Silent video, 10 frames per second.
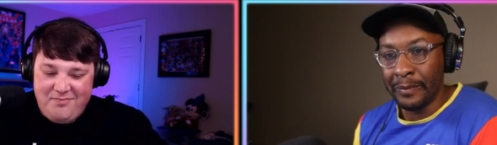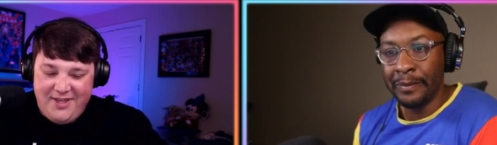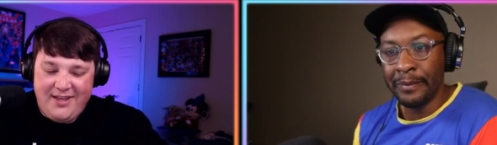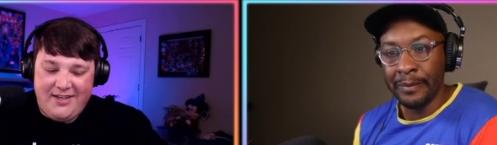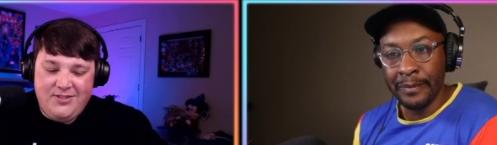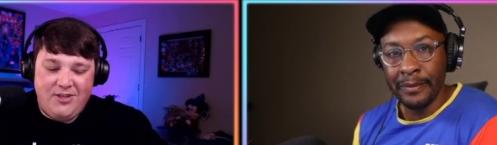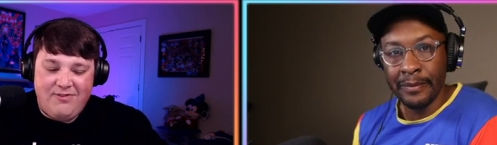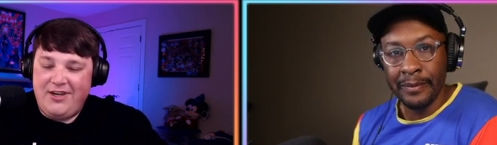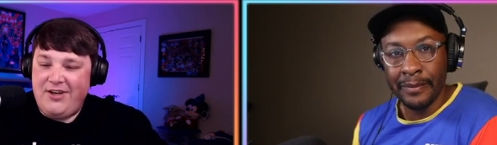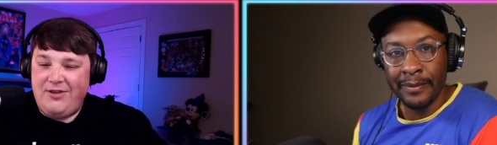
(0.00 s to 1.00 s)
Speaker 1: because you
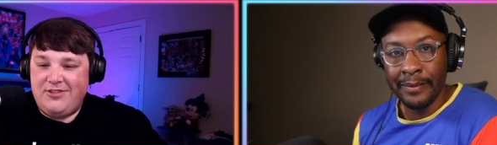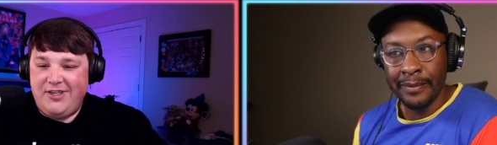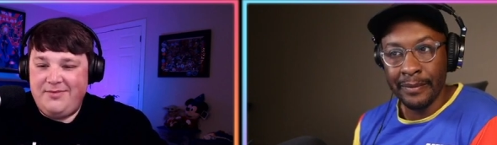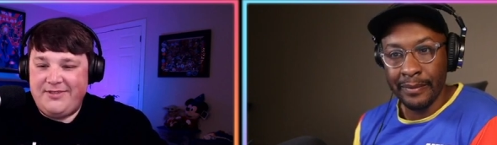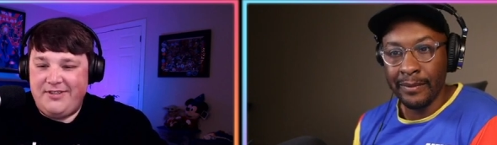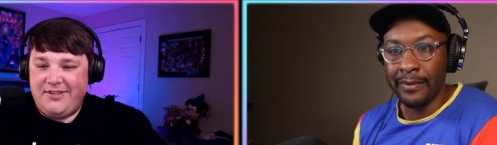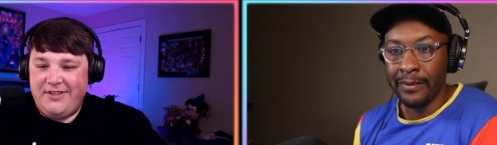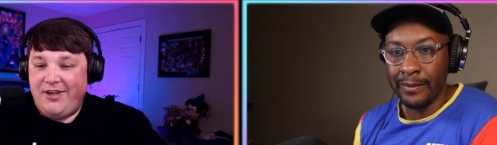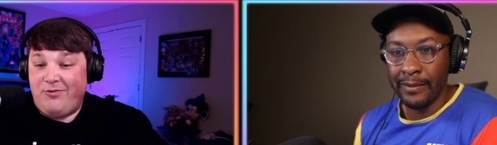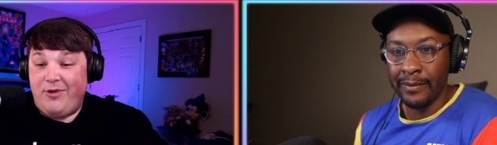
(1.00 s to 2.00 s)
can run Node scripts
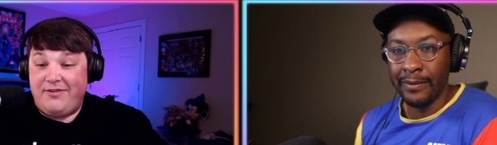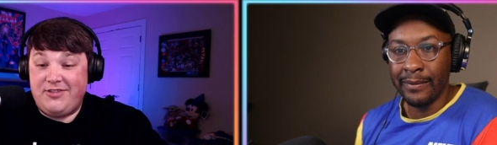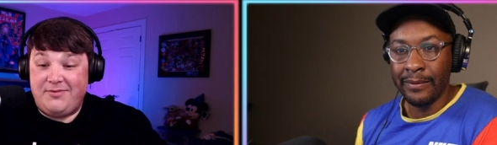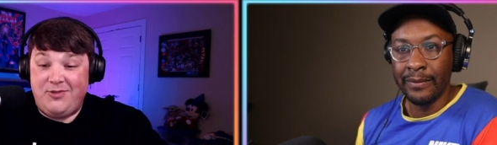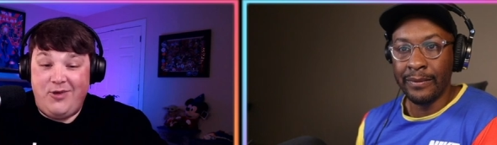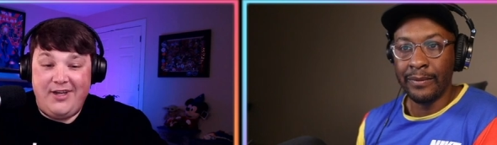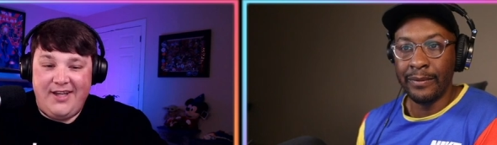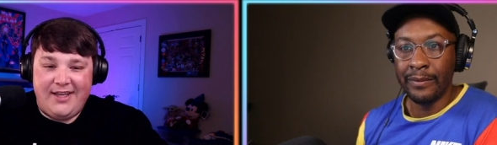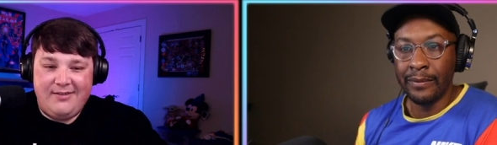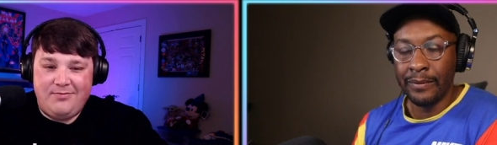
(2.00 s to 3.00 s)
or you know whatever scripts you
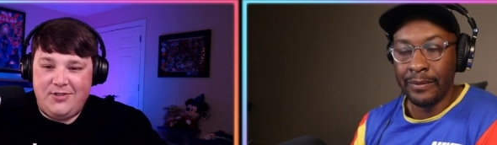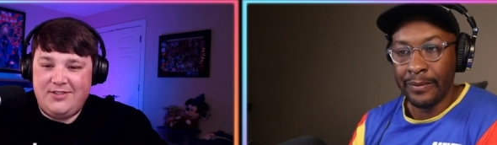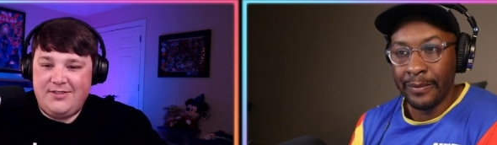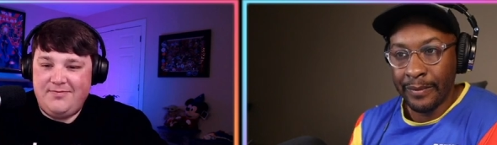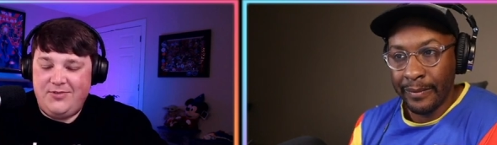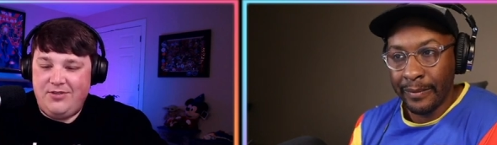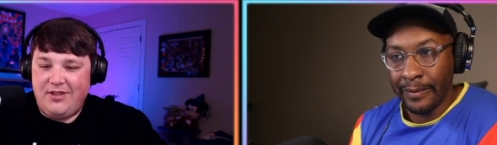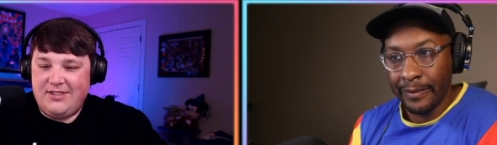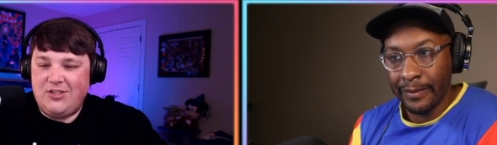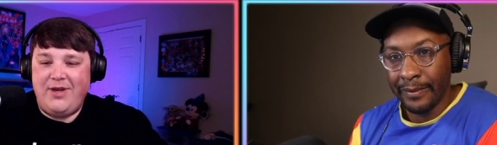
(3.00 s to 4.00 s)
want. Like there's
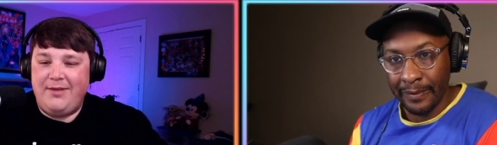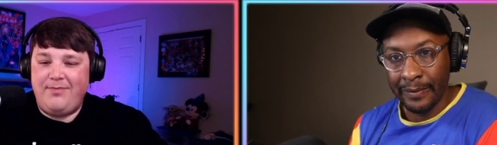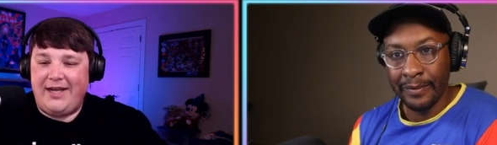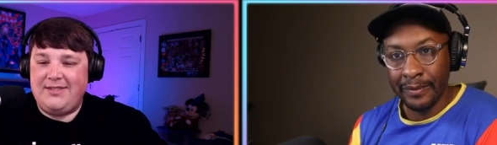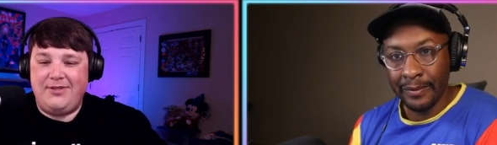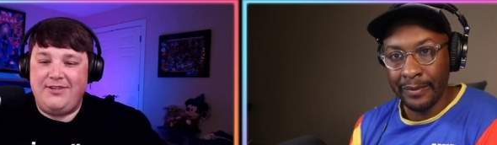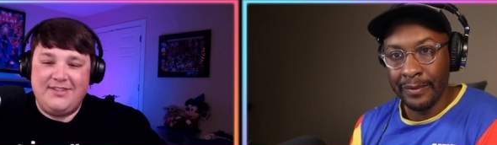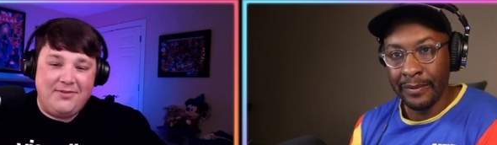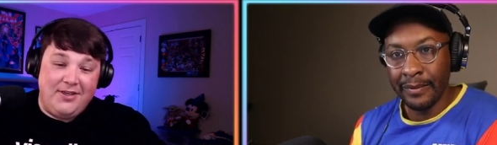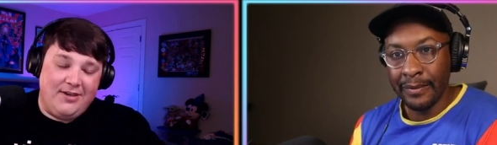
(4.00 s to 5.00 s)
so many
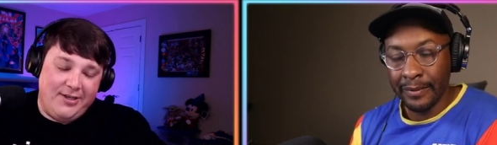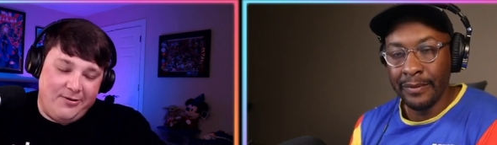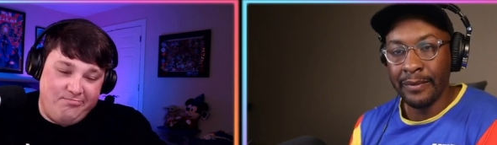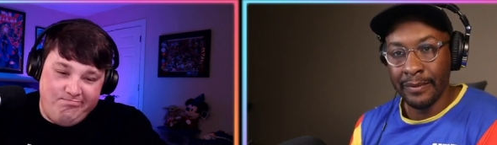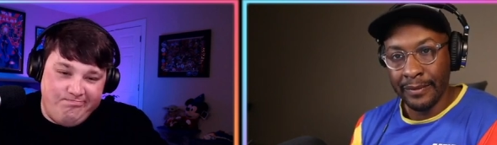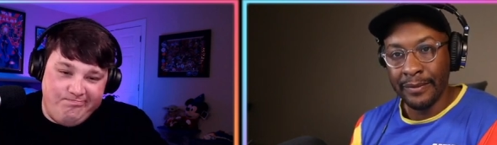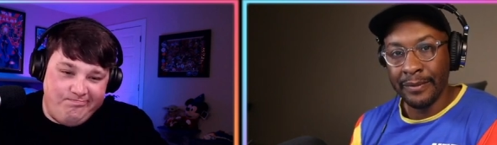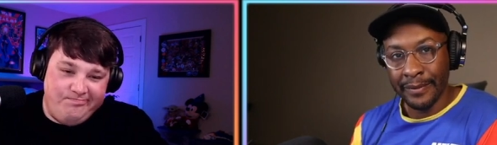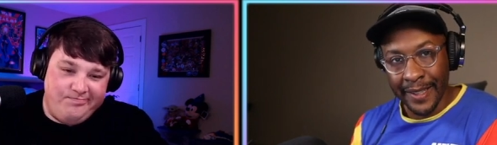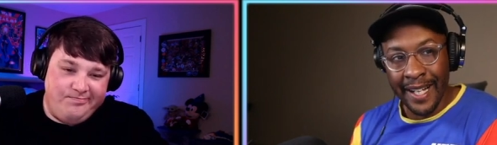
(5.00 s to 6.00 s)
possibilities of what you can do.
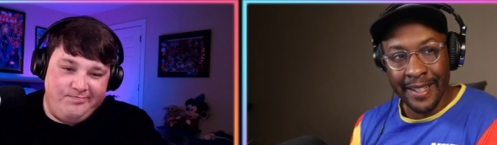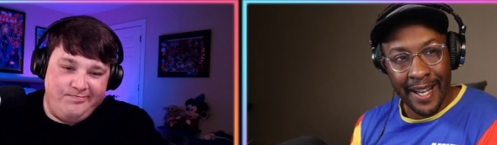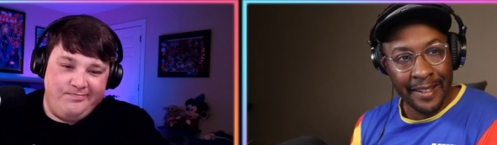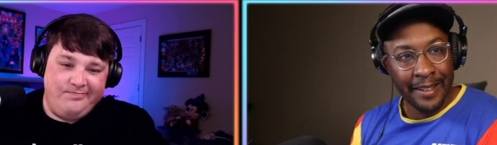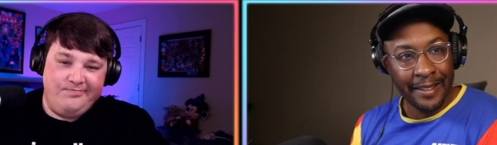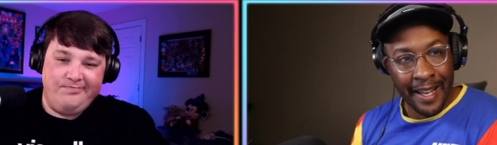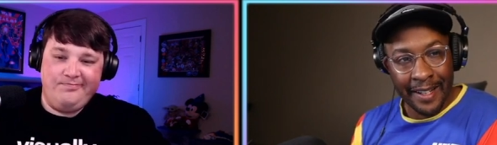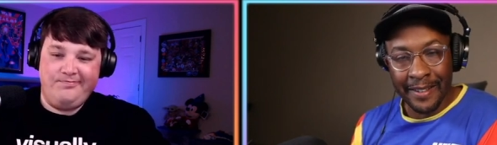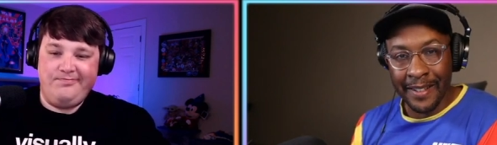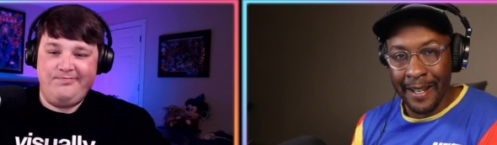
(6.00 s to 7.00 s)
Speaker 2: Yeah, yeah, yeah.
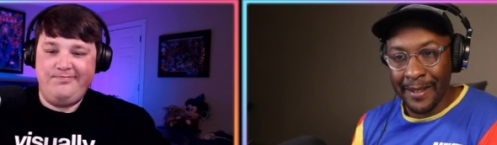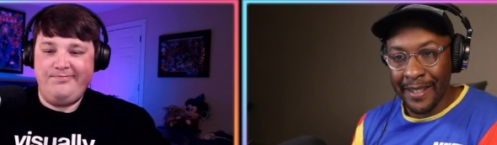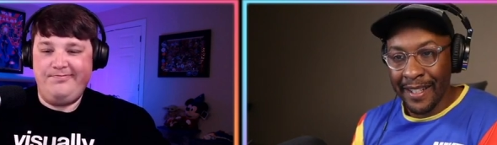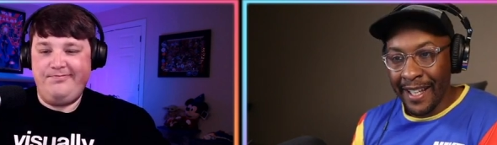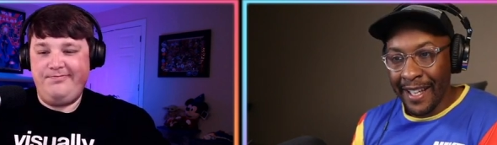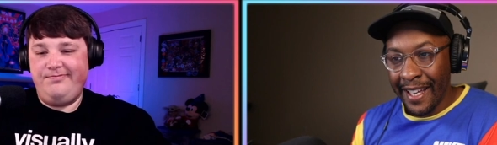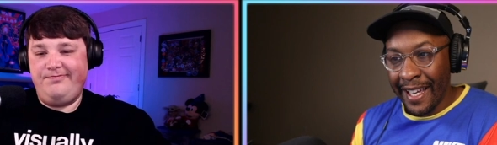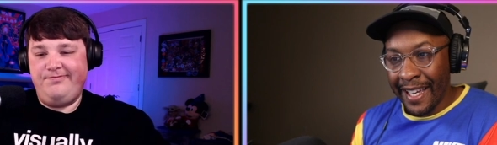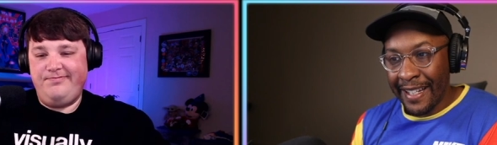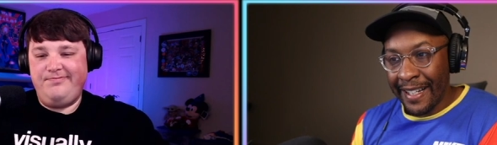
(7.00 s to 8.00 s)
Good times.
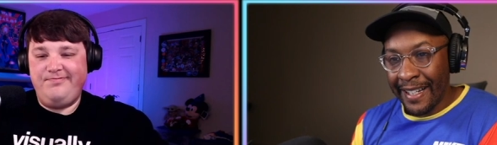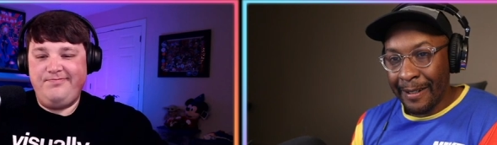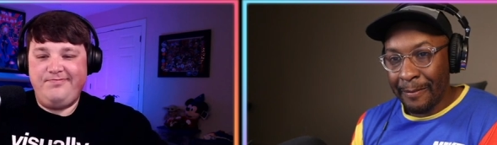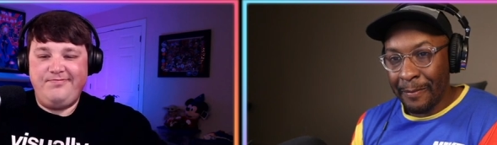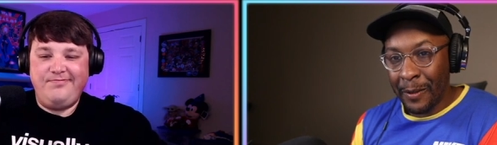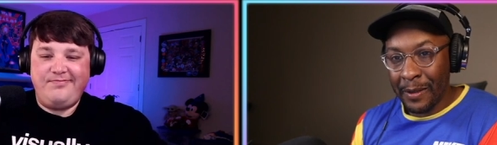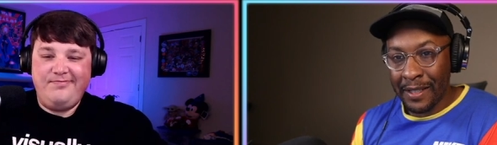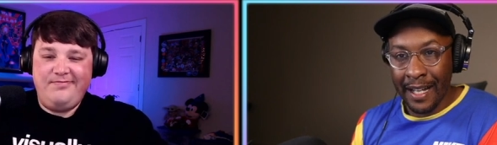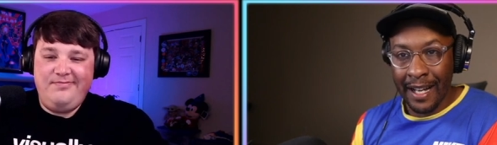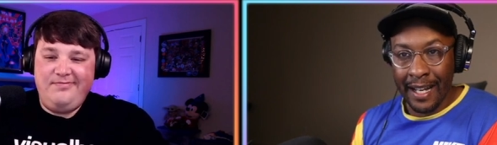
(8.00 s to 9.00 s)
And uh,
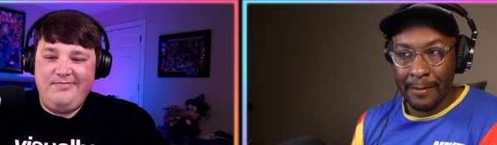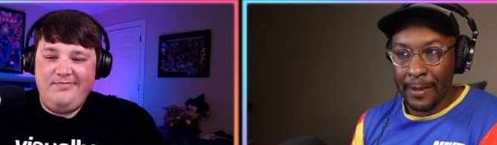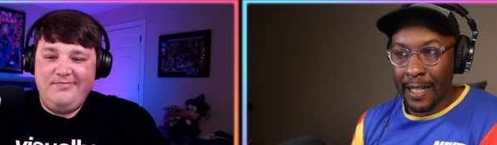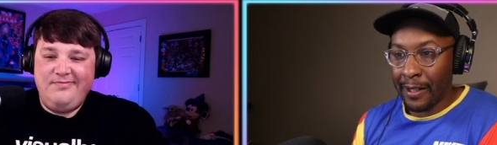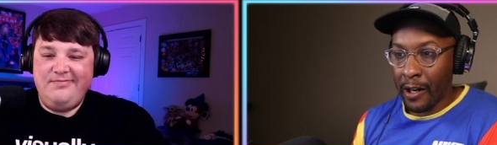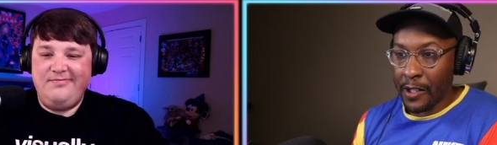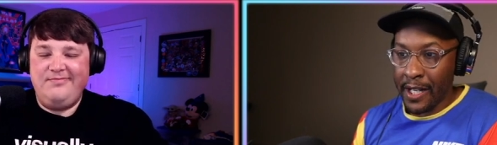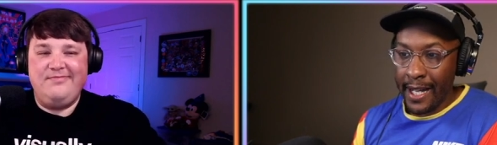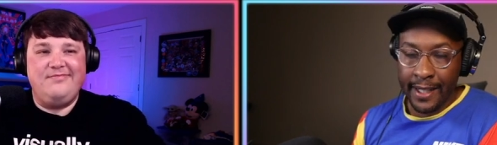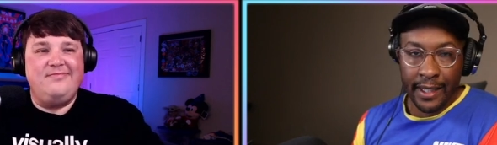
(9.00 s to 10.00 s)
folks, uh, it seems like we're, our
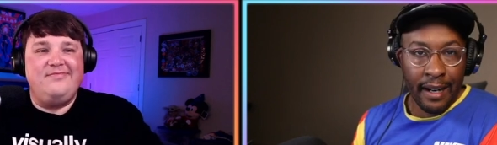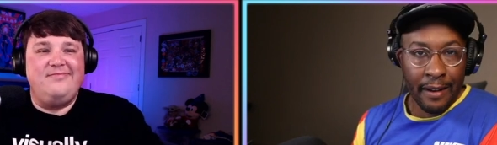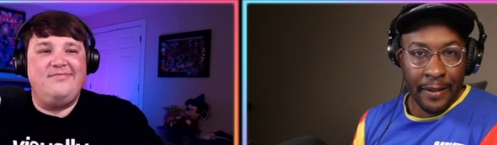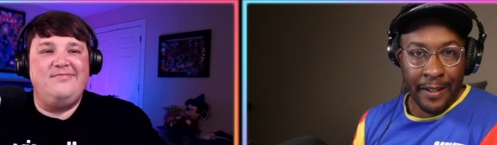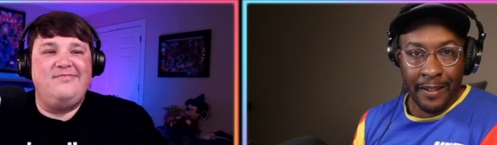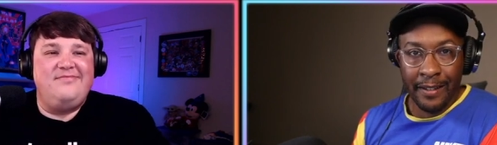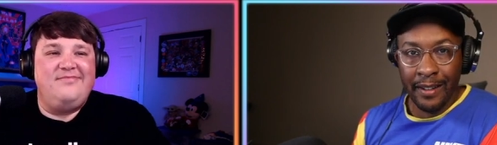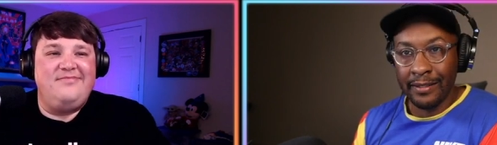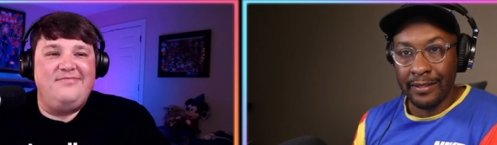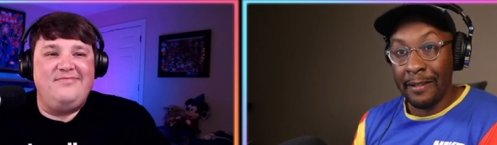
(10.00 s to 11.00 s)
chat's getting livelier,
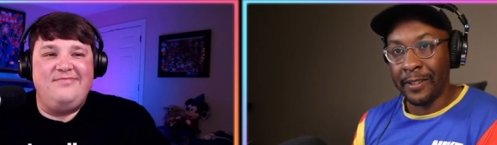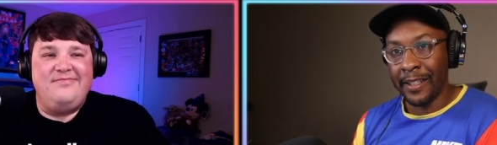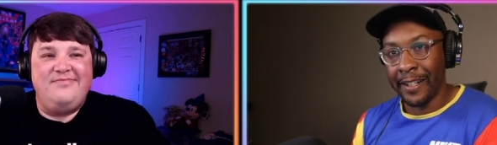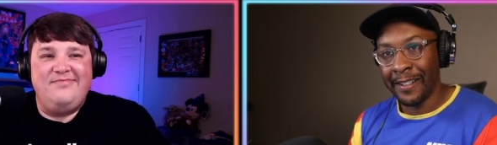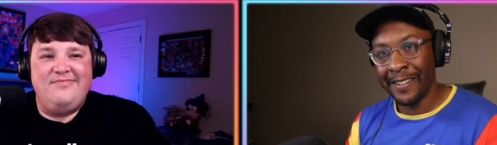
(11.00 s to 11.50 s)
uh, livelier